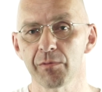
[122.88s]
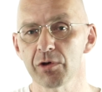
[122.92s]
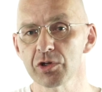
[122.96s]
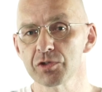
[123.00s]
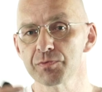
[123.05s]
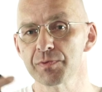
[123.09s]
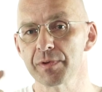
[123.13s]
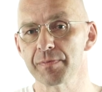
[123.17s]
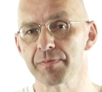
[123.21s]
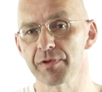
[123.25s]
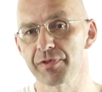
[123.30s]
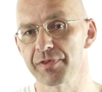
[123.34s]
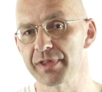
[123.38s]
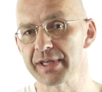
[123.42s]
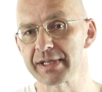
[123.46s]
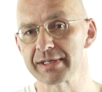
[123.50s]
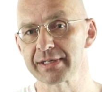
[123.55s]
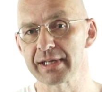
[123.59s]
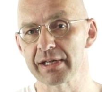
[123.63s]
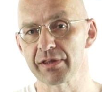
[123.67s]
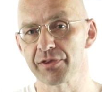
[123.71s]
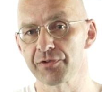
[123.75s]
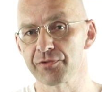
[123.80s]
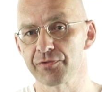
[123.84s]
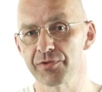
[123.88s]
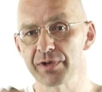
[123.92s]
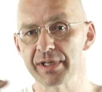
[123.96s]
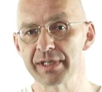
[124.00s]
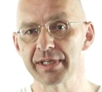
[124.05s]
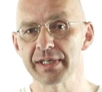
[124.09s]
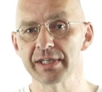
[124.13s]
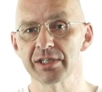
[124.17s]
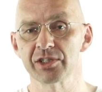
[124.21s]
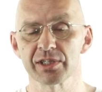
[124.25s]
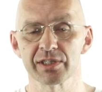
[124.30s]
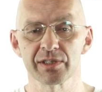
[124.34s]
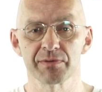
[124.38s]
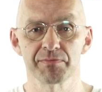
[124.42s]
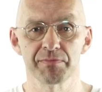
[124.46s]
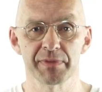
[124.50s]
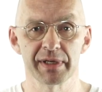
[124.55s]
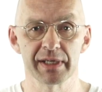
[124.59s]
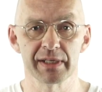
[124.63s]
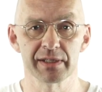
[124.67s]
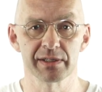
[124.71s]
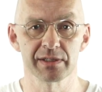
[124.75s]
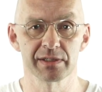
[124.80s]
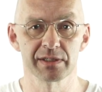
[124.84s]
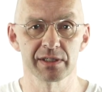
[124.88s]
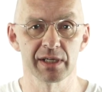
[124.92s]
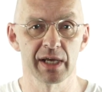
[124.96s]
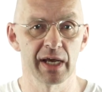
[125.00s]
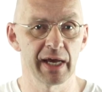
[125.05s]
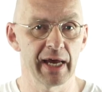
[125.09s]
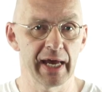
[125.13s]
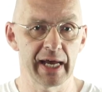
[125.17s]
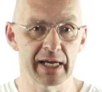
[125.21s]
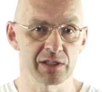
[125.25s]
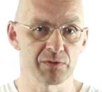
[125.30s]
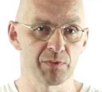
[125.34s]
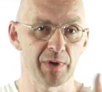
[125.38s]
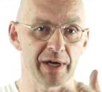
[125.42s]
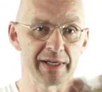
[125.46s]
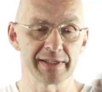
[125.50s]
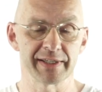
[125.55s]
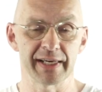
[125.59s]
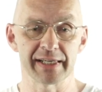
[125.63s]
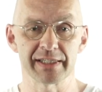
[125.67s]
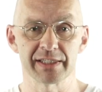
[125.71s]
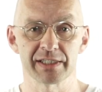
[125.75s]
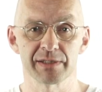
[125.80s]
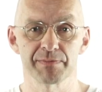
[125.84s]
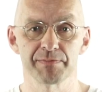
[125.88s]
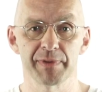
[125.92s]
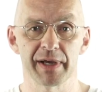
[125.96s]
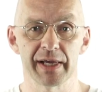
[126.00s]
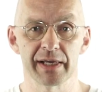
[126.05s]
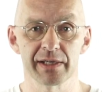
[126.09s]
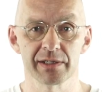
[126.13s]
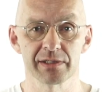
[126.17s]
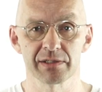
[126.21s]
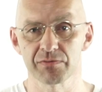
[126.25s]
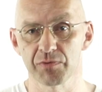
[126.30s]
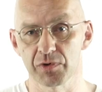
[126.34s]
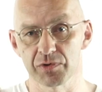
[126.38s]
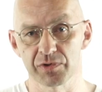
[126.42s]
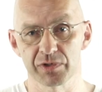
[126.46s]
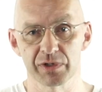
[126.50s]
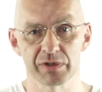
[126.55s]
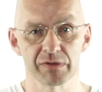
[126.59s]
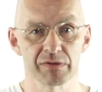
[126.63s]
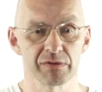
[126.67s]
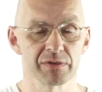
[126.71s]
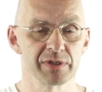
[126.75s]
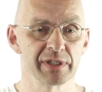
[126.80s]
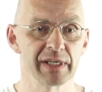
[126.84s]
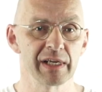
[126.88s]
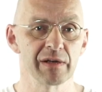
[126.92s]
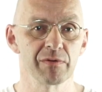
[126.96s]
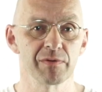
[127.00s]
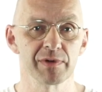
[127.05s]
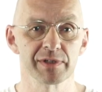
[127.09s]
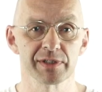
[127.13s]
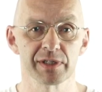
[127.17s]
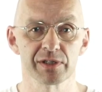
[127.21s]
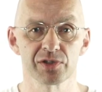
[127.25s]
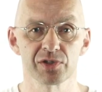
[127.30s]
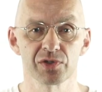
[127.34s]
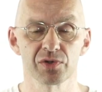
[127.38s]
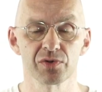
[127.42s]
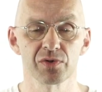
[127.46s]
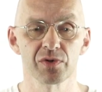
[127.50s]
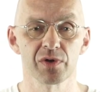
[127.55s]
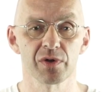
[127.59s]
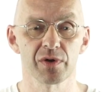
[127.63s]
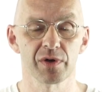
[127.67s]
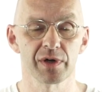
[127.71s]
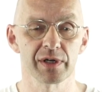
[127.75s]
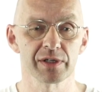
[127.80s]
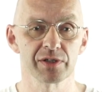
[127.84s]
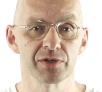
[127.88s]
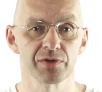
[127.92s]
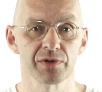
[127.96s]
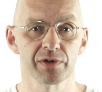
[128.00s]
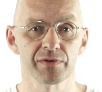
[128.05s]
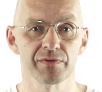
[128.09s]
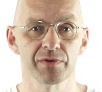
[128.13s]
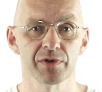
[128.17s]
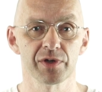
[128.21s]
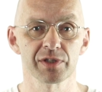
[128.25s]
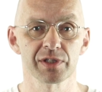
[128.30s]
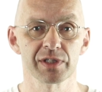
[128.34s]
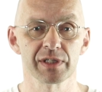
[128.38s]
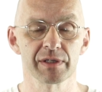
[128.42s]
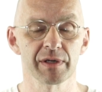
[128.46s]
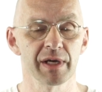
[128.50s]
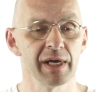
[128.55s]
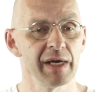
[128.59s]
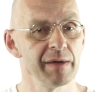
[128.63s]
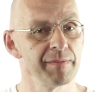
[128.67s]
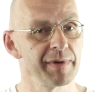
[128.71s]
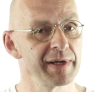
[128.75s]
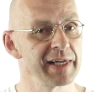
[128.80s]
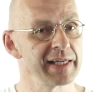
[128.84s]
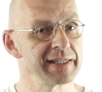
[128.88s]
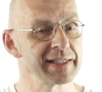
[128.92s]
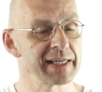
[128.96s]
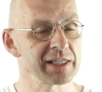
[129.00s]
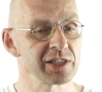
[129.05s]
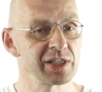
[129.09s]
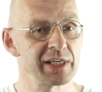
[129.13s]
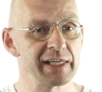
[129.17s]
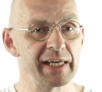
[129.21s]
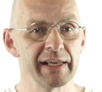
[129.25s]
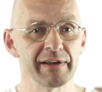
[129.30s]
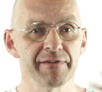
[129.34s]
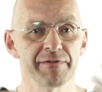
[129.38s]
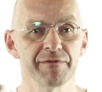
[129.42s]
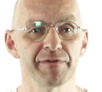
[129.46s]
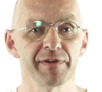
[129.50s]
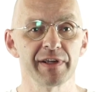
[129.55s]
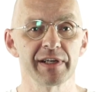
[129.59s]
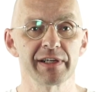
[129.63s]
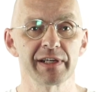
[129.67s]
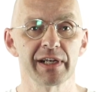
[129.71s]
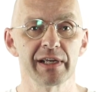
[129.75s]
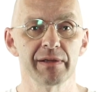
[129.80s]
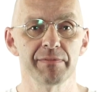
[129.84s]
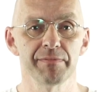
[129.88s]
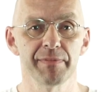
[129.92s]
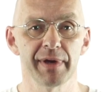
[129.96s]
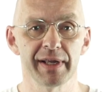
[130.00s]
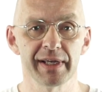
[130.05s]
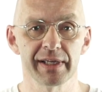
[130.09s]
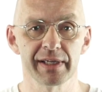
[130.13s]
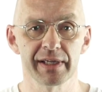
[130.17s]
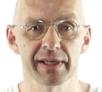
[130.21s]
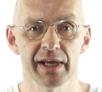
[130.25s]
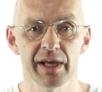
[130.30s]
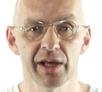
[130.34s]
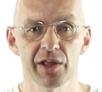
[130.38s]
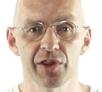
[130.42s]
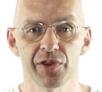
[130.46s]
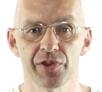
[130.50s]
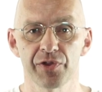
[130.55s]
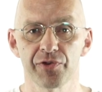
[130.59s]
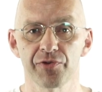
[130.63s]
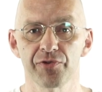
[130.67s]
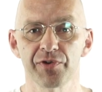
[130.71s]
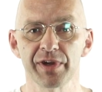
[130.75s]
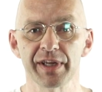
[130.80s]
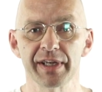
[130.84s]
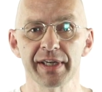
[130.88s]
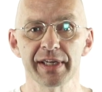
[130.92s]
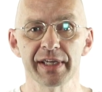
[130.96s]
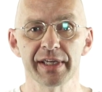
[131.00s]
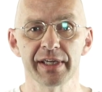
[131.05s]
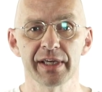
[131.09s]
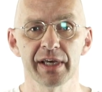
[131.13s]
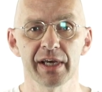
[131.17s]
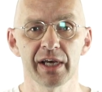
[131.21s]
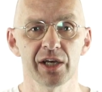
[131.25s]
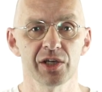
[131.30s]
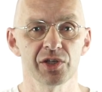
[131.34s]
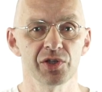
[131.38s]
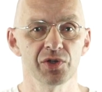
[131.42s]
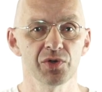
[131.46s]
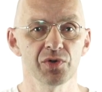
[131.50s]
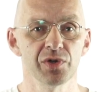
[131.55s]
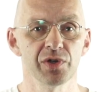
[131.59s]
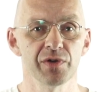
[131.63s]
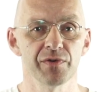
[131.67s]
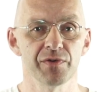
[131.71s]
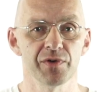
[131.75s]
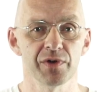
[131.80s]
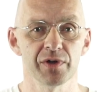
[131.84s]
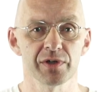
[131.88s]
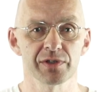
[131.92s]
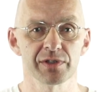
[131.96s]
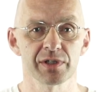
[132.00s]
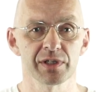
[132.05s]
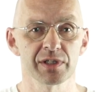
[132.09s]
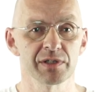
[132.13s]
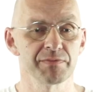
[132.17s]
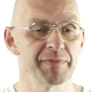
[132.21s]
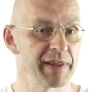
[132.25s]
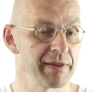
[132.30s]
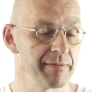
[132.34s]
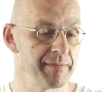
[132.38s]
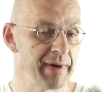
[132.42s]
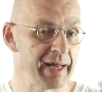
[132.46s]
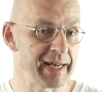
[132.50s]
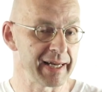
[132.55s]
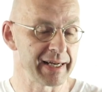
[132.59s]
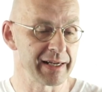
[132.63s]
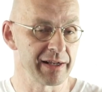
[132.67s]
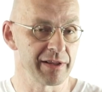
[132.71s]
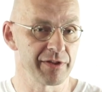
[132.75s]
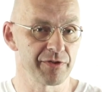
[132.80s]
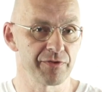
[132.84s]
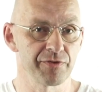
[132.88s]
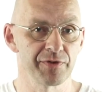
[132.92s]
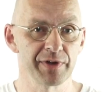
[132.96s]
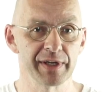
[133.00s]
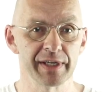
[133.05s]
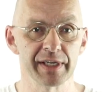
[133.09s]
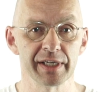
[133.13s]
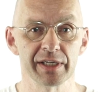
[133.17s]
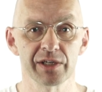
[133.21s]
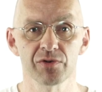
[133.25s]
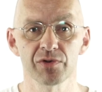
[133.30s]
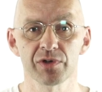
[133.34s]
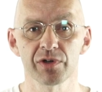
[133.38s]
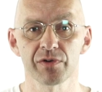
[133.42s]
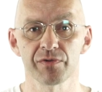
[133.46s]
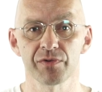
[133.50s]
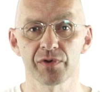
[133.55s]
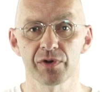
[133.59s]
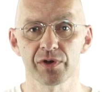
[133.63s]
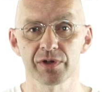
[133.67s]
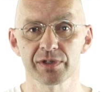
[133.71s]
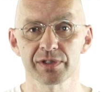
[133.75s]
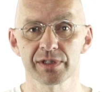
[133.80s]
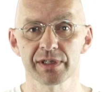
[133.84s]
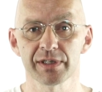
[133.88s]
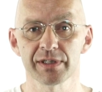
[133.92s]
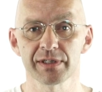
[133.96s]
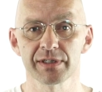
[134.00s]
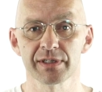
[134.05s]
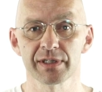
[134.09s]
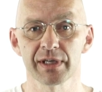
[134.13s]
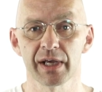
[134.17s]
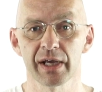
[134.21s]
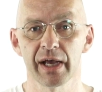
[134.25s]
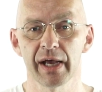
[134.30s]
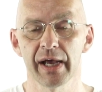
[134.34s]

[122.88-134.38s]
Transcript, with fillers: most people think that 3D just means X, Y, Z space, what you deal with in school or at university. But there's actually infinitely many 3D universes, mathematical 3D universes.